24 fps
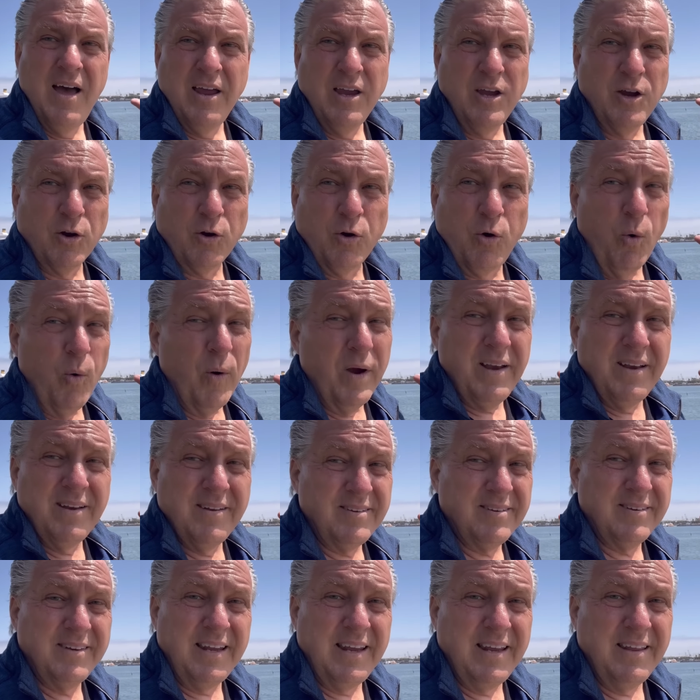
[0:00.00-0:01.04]
you're going to
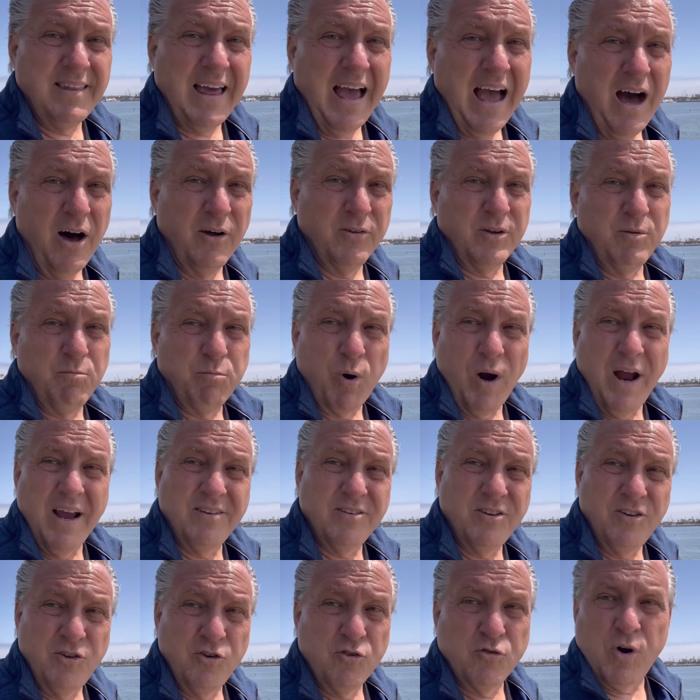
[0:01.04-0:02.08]
see the housing
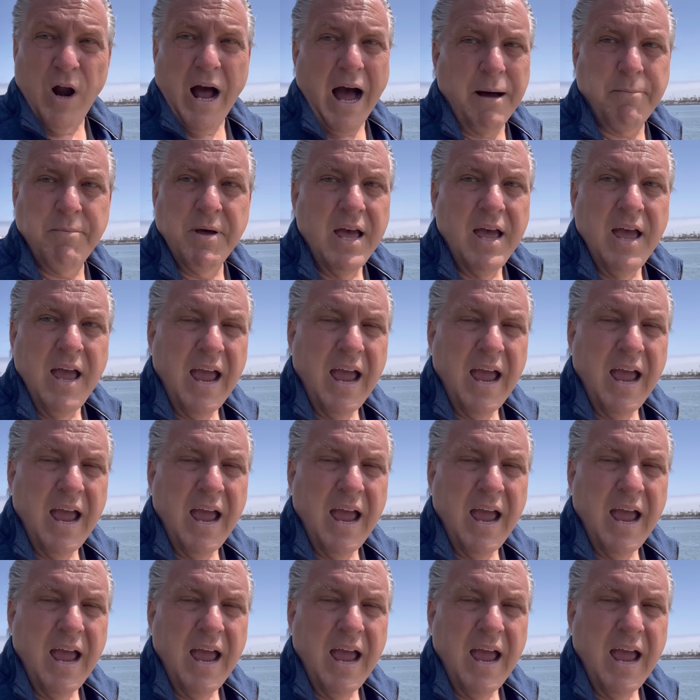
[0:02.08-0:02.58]
prices drop.